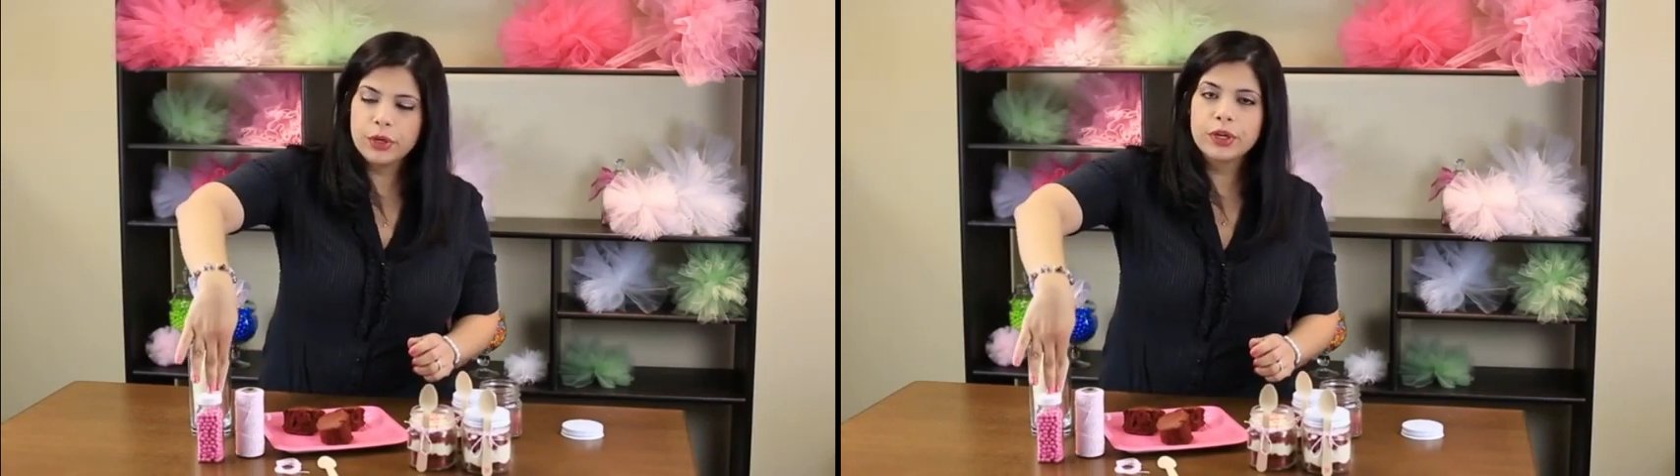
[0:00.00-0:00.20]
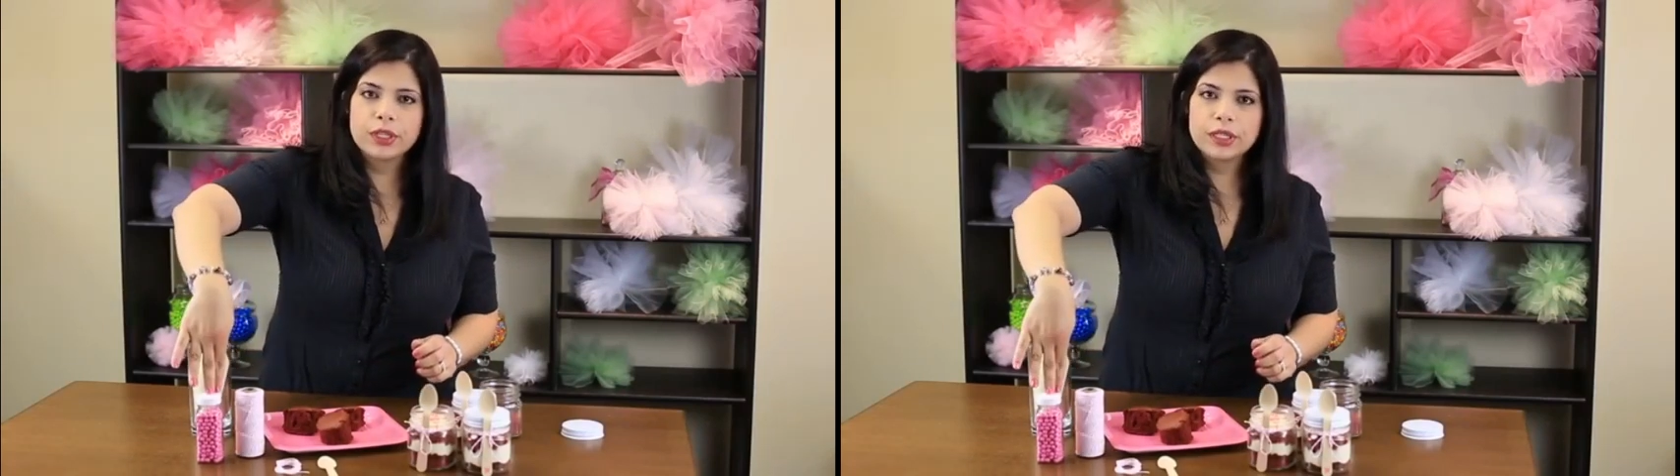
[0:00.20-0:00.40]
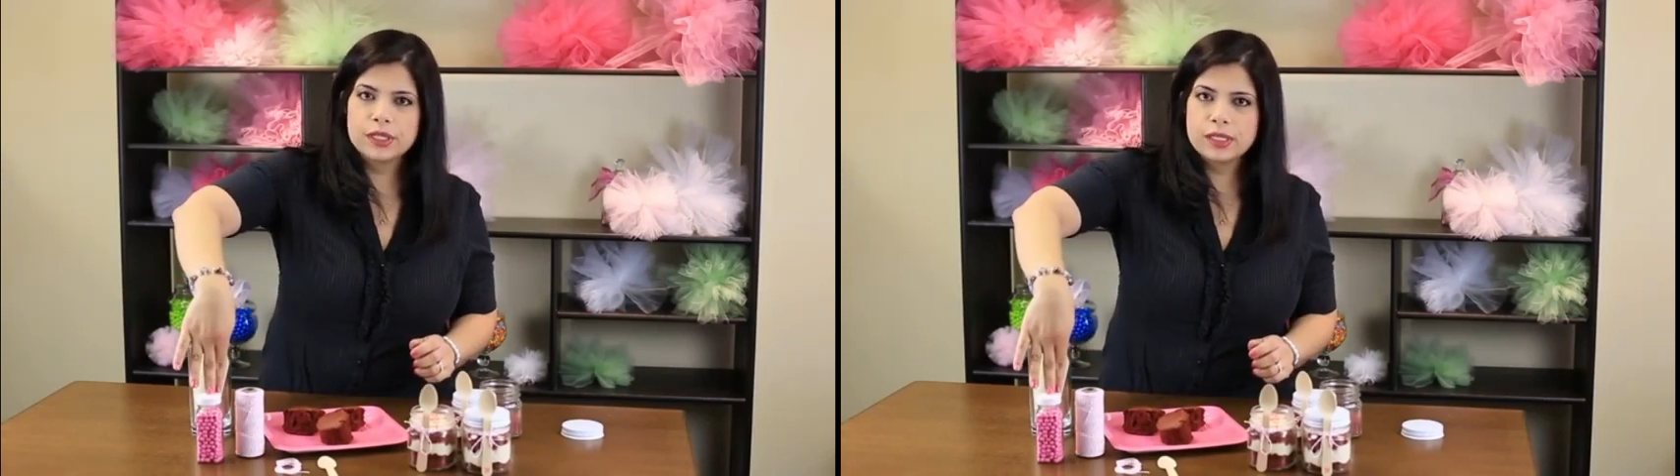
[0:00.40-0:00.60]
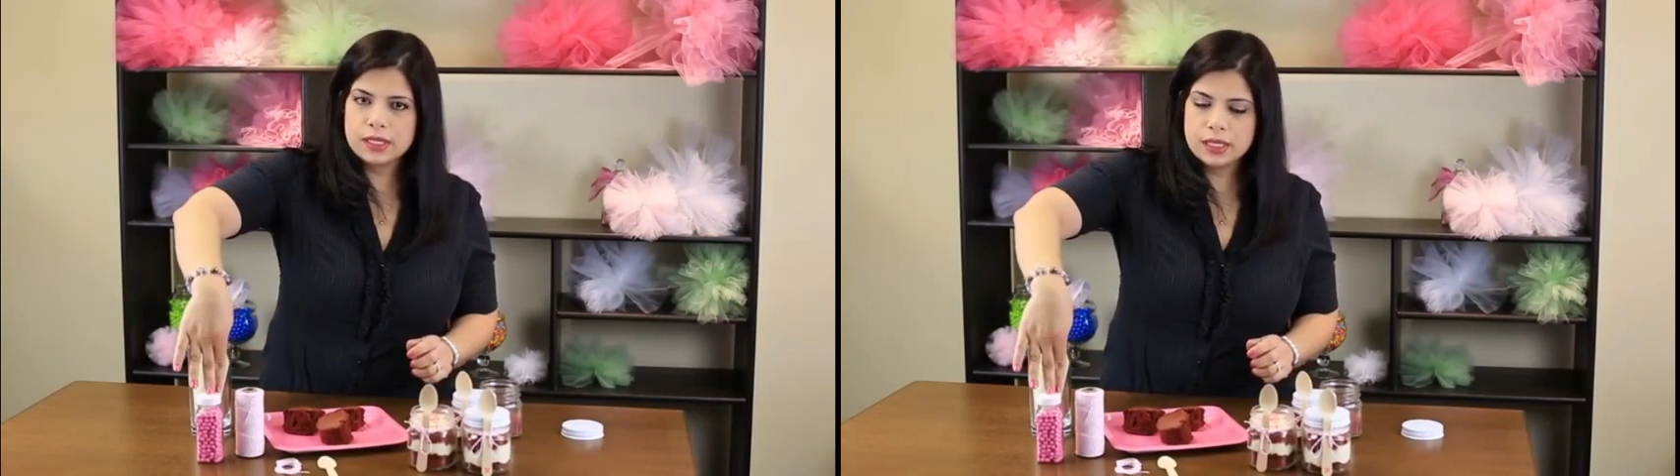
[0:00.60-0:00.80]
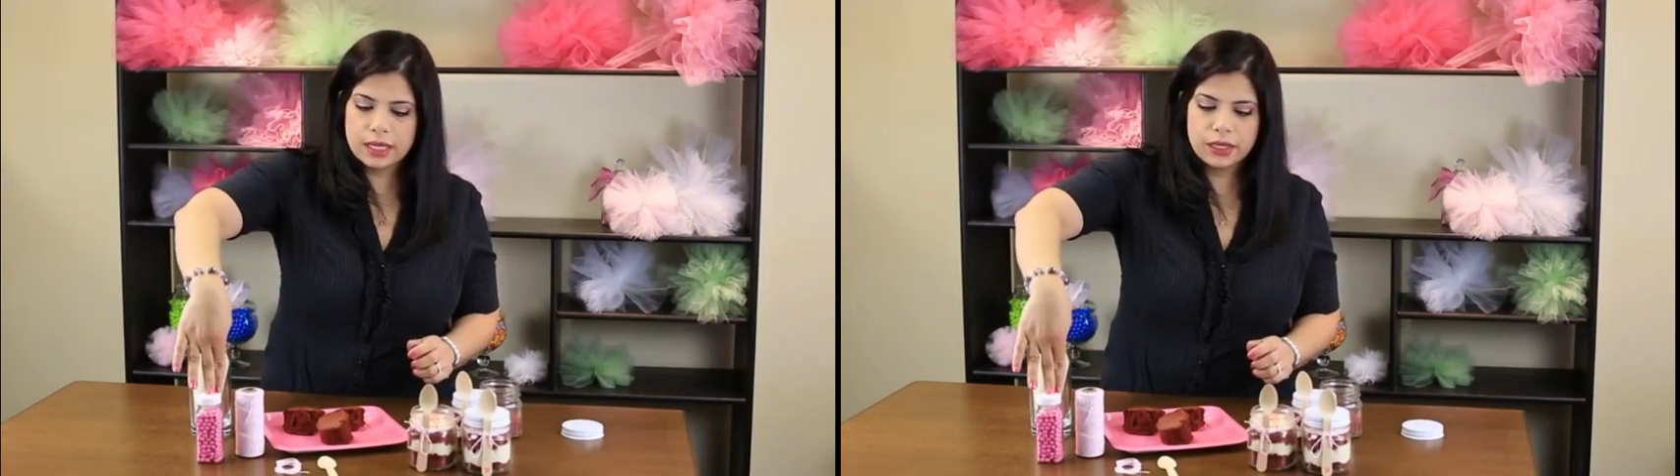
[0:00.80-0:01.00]

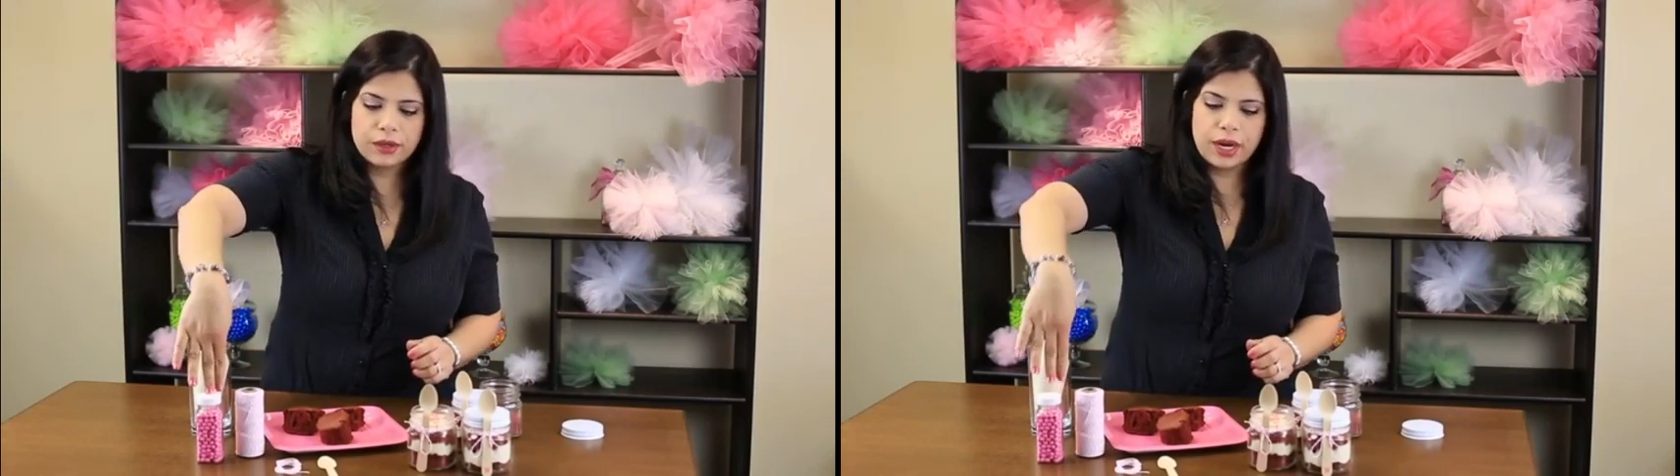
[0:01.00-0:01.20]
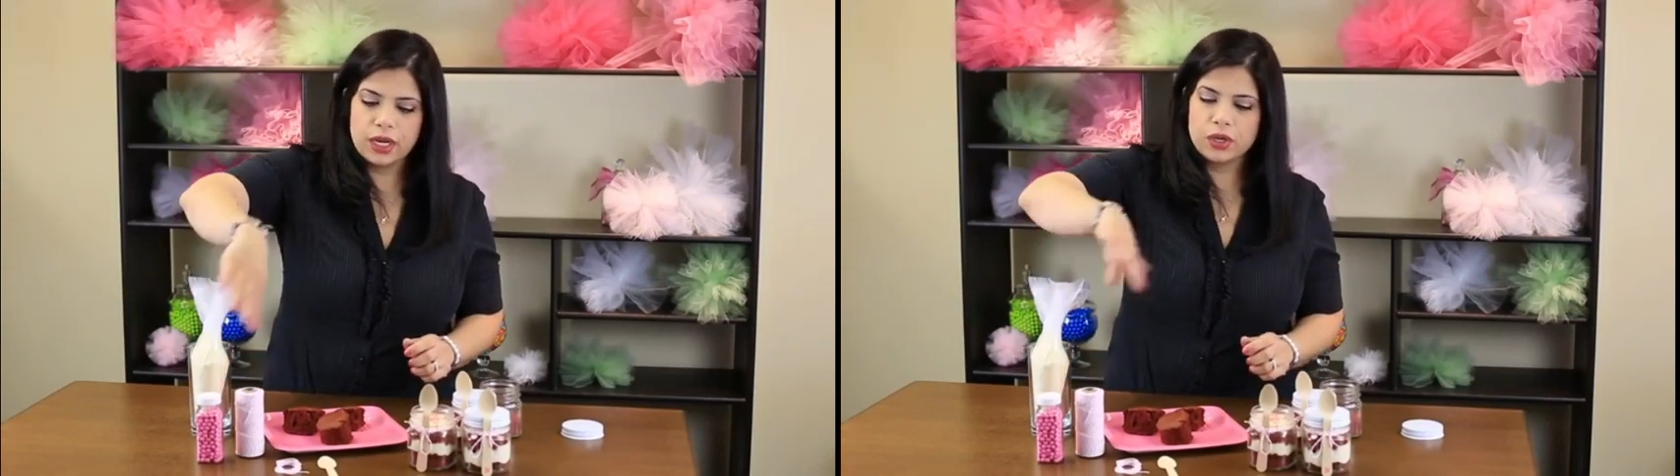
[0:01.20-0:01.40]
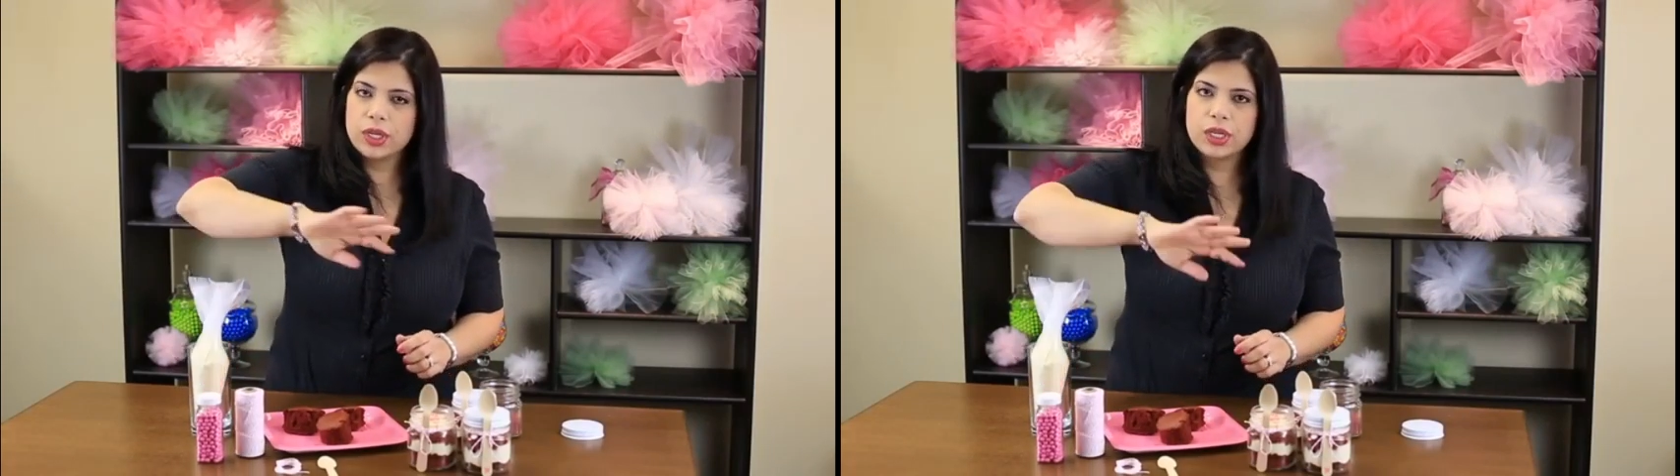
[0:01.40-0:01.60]
pearls to decorate,